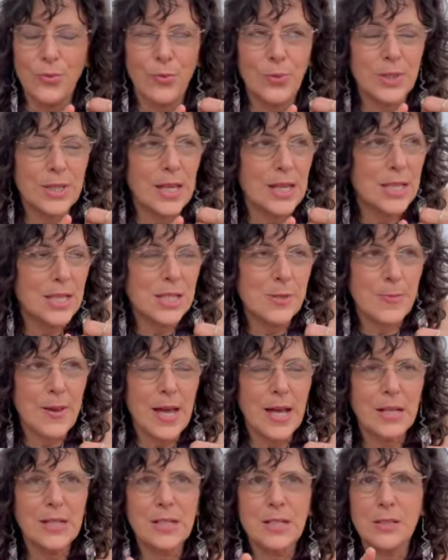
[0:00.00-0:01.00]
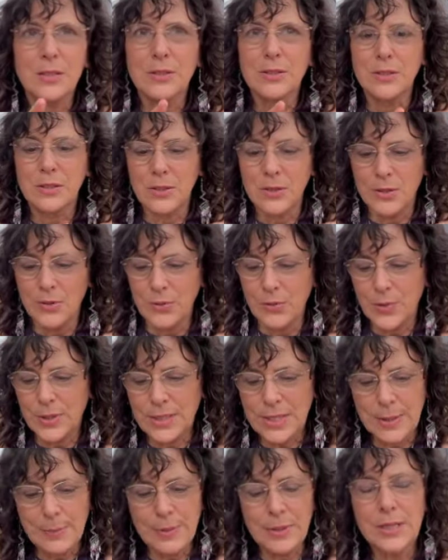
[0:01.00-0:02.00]
what they expect,
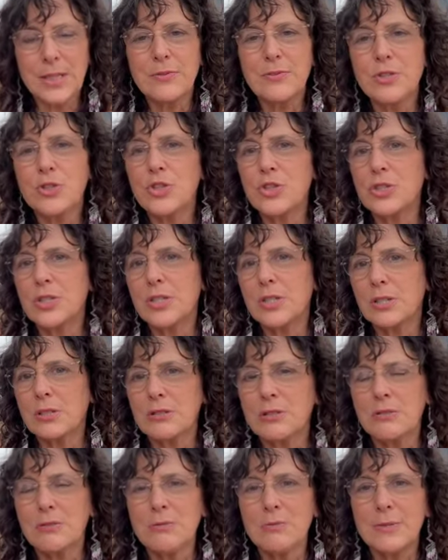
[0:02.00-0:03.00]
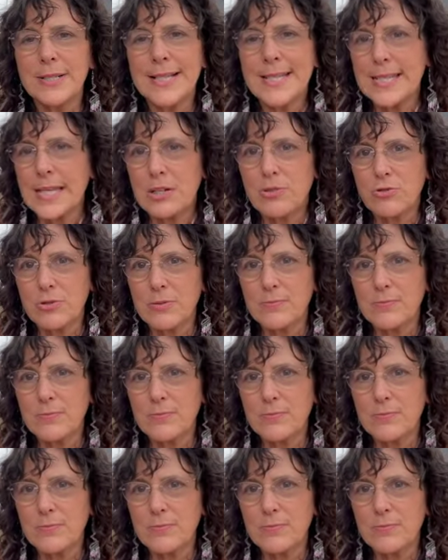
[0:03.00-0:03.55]
what they believe you should do, etc.